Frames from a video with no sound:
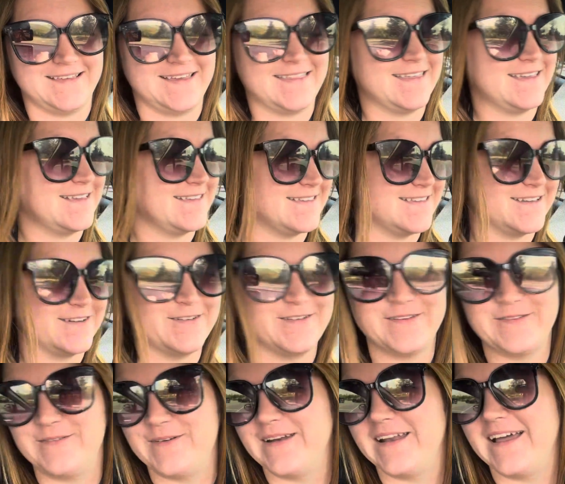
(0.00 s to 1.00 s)
I think it said
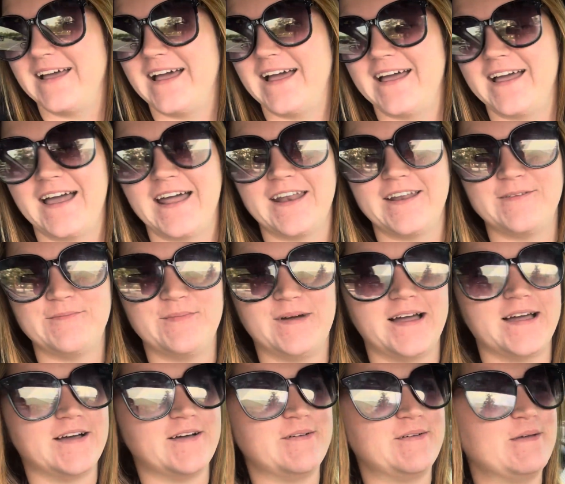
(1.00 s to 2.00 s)
only one added
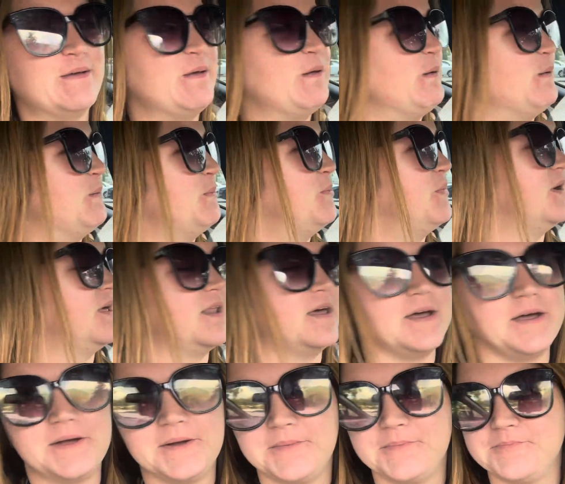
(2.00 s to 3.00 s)
mile. But
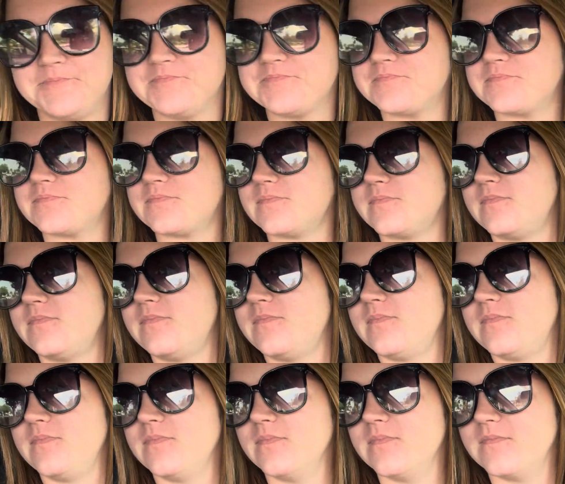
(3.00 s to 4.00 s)
um,
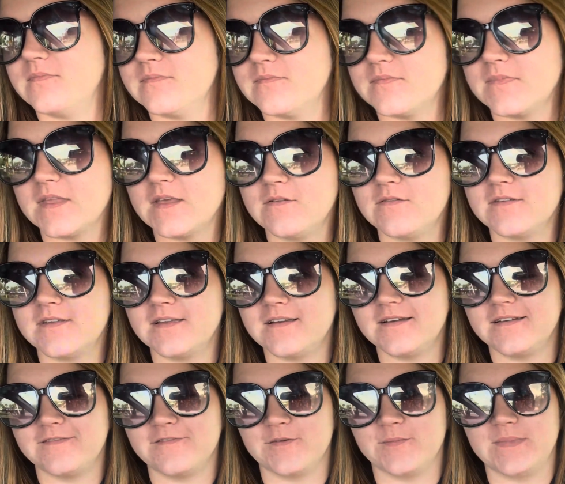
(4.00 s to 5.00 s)
it was good
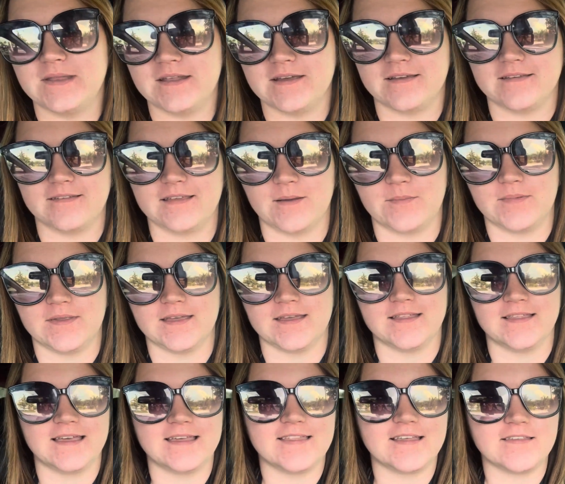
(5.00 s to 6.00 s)
enough for me to accept
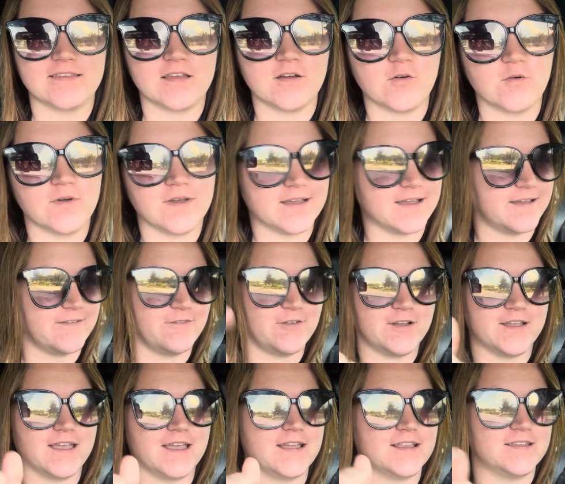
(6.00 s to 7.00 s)
it. Like that's how quick I
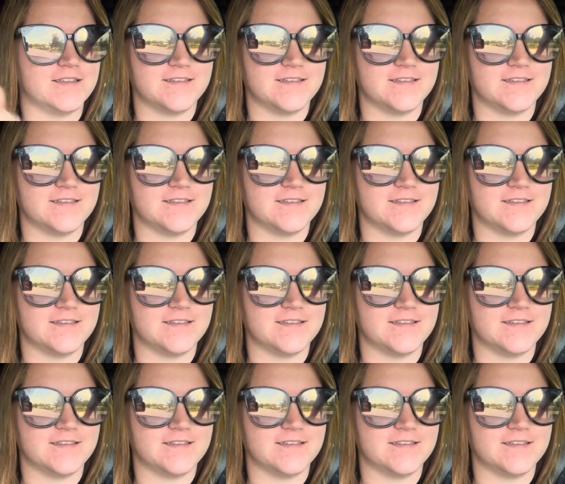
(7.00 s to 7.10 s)
forget.